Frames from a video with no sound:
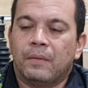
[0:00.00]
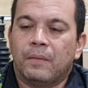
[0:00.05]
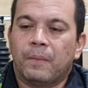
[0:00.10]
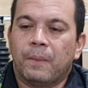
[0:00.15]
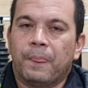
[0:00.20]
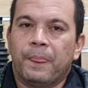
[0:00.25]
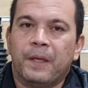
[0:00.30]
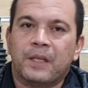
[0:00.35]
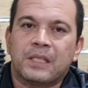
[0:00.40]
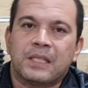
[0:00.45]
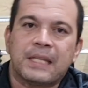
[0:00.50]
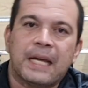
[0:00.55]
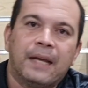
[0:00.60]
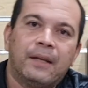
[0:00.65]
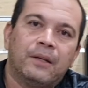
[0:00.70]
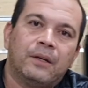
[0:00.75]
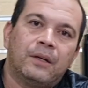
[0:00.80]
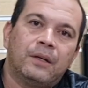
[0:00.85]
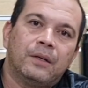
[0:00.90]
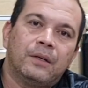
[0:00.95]
the
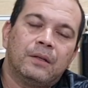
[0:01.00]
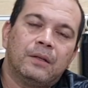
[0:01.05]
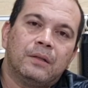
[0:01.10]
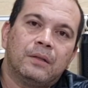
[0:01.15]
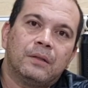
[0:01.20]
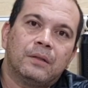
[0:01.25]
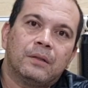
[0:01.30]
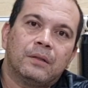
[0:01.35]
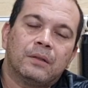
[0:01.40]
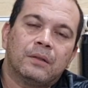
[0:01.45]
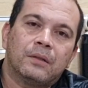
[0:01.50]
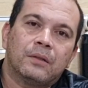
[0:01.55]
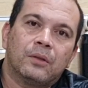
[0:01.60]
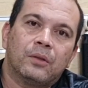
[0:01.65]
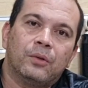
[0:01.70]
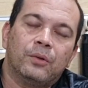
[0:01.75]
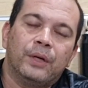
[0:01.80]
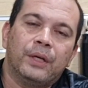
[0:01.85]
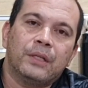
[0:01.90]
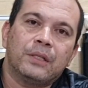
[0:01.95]
standard
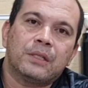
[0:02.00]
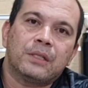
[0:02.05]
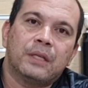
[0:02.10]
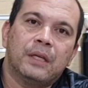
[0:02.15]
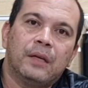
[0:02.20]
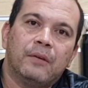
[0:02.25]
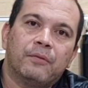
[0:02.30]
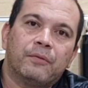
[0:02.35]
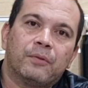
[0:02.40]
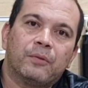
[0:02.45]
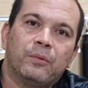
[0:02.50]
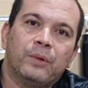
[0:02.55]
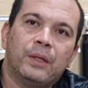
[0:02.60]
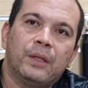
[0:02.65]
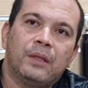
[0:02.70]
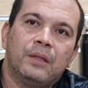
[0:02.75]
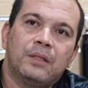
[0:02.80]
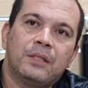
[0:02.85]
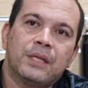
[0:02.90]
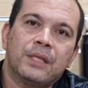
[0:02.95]
2-inch lift
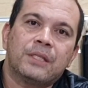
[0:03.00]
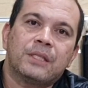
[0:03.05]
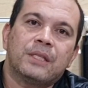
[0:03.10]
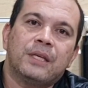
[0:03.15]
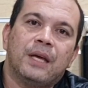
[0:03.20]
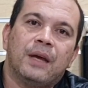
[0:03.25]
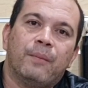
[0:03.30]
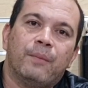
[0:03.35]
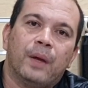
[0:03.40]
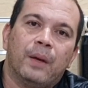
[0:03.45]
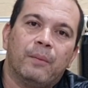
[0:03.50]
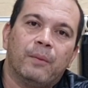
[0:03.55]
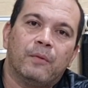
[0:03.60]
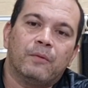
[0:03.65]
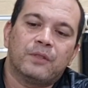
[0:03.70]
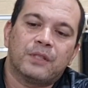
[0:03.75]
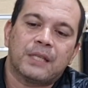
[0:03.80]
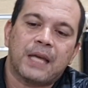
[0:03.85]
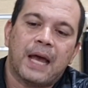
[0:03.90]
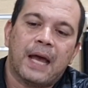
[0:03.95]
with 60 mm of
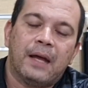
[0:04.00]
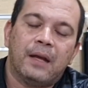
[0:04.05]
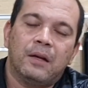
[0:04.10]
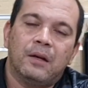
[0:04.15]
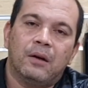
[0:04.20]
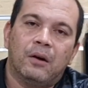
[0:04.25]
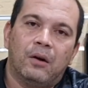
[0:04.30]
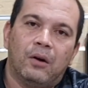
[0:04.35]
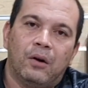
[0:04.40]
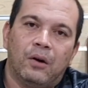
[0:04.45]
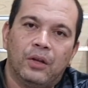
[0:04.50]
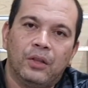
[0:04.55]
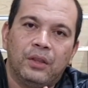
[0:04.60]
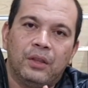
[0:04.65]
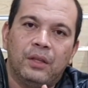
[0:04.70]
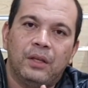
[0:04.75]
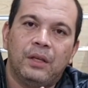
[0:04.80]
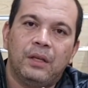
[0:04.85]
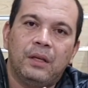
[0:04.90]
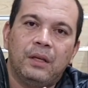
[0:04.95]
sag on
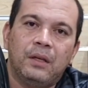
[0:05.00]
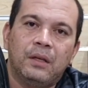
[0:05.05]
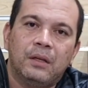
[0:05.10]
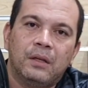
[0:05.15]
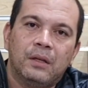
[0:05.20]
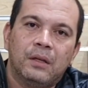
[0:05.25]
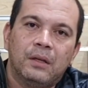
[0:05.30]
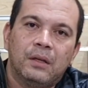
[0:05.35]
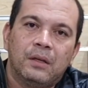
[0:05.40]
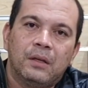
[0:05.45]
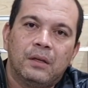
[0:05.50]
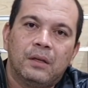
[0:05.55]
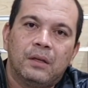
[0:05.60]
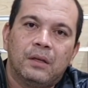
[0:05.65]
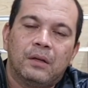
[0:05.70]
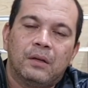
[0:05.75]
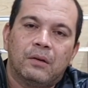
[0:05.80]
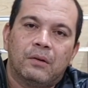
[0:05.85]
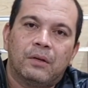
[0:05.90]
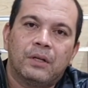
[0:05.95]
the
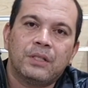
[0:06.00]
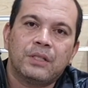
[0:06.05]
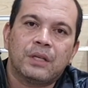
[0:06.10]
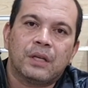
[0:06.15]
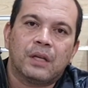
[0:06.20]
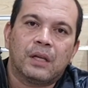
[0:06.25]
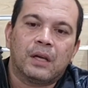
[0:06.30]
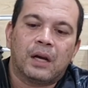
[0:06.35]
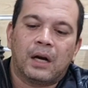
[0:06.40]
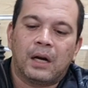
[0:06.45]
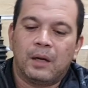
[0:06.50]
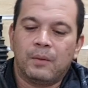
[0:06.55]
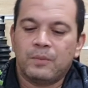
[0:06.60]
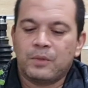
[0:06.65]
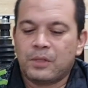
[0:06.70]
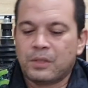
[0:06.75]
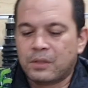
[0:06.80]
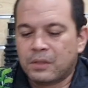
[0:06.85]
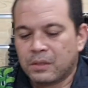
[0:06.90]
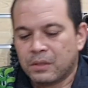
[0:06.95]
original
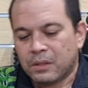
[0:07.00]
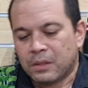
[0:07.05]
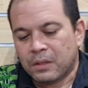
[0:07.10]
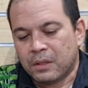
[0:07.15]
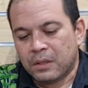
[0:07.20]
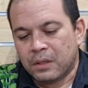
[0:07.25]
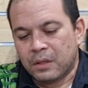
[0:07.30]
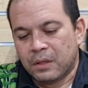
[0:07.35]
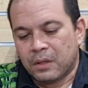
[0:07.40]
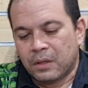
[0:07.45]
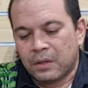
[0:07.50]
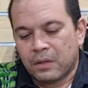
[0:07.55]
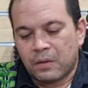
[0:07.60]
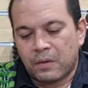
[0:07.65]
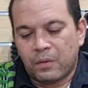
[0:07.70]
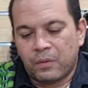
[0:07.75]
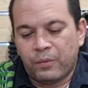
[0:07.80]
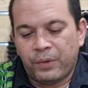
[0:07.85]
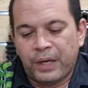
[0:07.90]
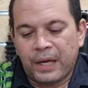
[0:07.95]
arms.
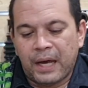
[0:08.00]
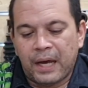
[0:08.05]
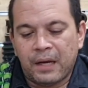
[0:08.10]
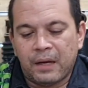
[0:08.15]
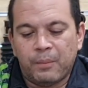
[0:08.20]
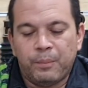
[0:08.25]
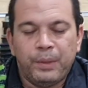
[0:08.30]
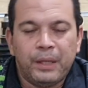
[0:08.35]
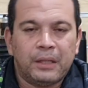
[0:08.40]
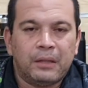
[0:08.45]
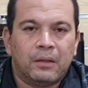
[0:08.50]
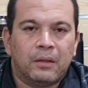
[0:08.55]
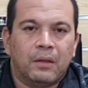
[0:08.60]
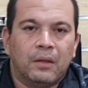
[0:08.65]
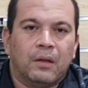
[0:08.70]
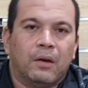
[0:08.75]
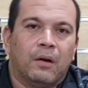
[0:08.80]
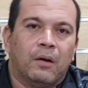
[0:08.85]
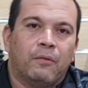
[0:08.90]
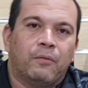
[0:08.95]
We had a bit
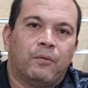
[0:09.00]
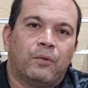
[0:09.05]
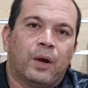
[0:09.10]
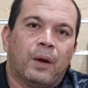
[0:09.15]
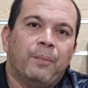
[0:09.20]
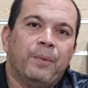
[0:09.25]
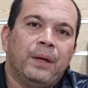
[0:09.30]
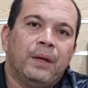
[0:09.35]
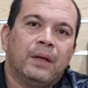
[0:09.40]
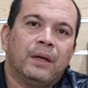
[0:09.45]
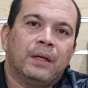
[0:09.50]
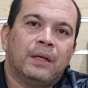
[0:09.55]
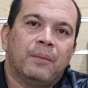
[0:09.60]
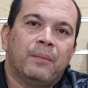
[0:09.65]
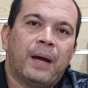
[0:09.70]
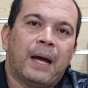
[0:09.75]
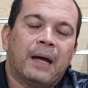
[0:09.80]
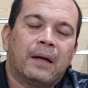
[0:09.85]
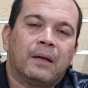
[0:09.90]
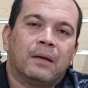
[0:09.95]
of rubbing in the
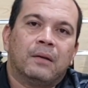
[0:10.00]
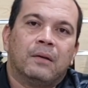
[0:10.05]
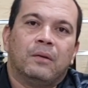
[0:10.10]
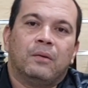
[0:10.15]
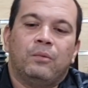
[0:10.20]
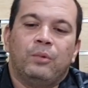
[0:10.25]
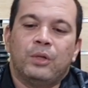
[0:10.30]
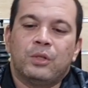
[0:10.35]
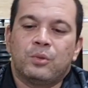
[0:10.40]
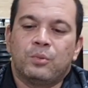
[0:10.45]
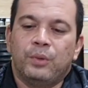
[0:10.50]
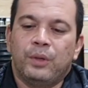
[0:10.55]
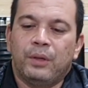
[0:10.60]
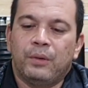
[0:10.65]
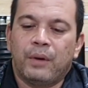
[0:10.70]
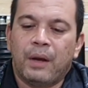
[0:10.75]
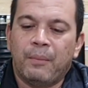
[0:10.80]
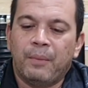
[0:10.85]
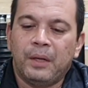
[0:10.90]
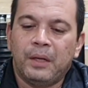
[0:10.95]
back, which we
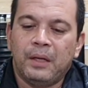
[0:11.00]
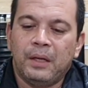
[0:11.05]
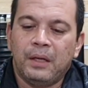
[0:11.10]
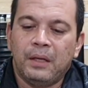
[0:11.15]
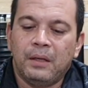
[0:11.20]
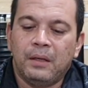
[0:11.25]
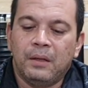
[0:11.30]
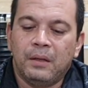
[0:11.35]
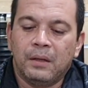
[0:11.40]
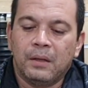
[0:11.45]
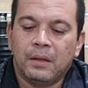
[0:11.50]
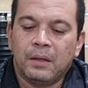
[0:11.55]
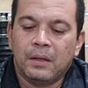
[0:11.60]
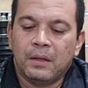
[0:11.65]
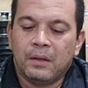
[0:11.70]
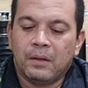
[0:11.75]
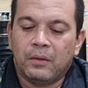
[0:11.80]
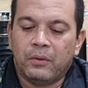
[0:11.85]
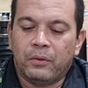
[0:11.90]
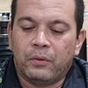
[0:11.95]
remedied
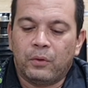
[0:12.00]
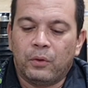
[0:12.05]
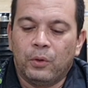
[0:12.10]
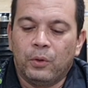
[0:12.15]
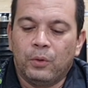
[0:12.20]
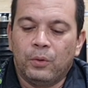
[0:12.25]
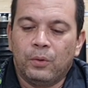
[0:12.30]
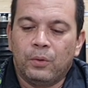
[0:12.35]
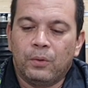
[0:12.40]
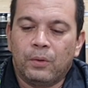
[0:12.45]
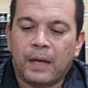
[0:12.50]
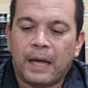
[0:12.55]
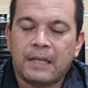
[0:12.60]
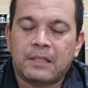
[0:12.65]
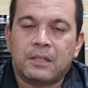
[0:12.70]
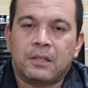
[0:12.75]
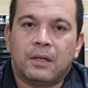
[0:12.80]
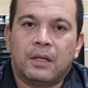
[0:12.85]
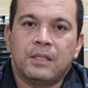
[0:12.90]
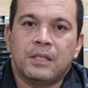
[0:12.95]
through
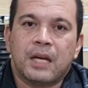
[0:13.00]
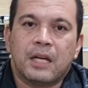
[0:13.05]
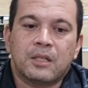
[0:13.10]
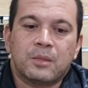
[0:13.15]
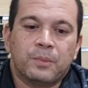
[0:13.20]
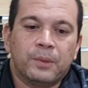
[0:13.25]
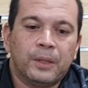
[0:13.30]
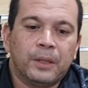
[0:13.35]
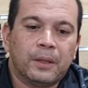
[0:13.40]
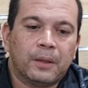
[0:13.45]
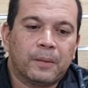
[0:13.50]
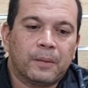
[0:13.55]
caster adjustment,